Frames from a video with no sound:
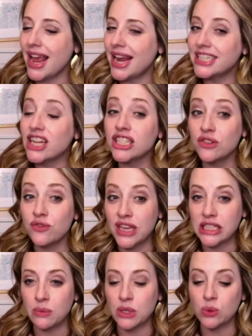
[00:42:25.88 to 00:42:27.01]
And it's also
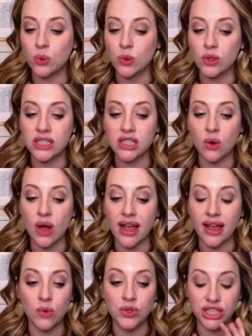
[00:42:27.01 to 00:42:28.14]
Facebook's rules. So
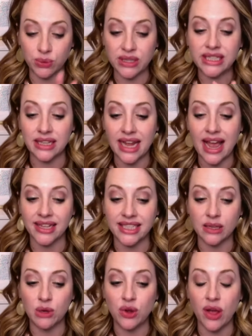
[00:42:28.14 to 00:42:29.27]
I just recently had
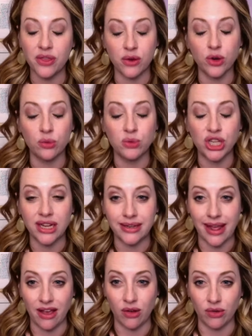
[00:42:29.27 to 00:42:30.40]
someone who got their group shut
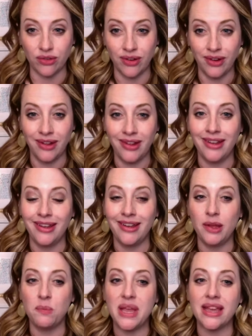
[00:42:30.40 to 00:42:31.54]
down
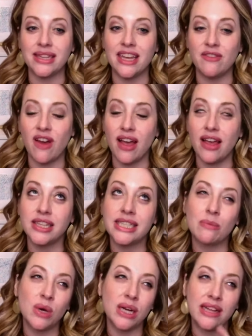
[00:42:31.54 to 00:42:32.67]
because they bought
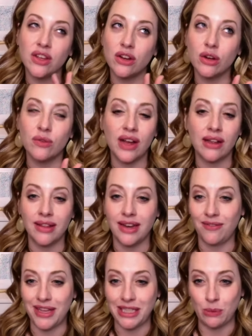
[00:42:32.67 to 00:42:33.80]
someone in their group violated
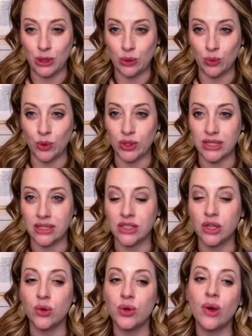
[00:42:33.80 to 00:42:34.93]
Facebook's rules.
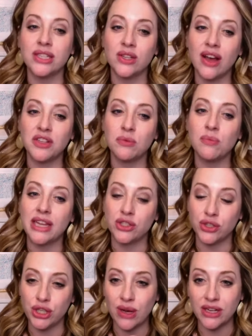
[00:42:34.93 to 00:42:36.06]
So you also have to make sure
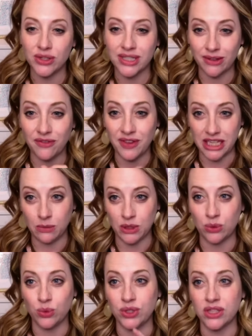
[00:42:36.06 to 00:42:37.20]
you understand what
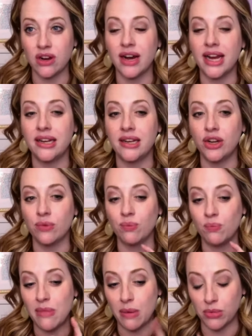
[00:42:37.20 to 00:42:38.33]
Facebook's rules are and your
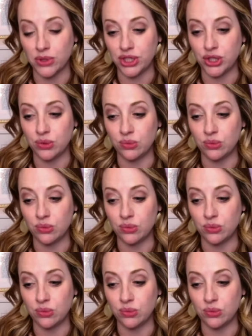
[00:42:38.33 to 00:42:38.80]
members do.